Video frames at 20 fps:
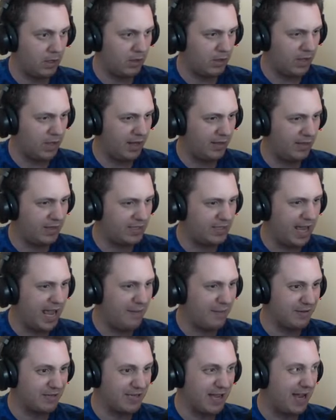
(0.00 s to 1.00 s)
God, this
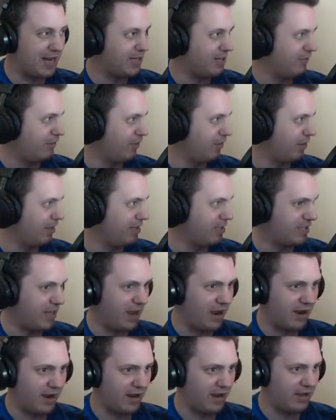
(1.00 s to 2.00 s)
game is actually really
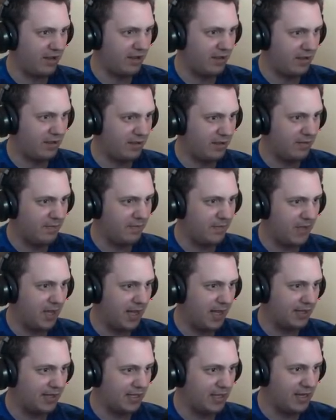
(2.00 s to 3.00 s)
scary
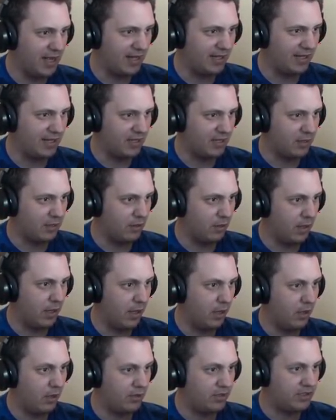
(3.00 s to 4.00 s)
at the at, at,
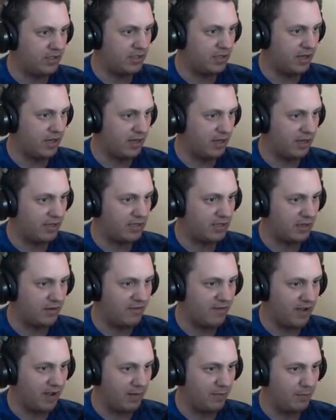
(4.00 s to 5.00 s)
uh, at the
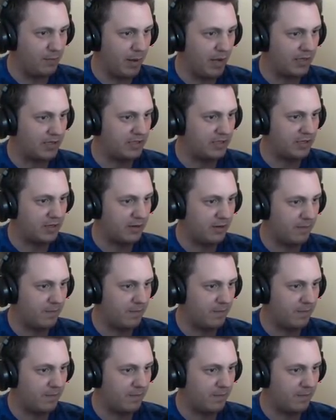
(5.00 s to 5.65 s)
fucking bust.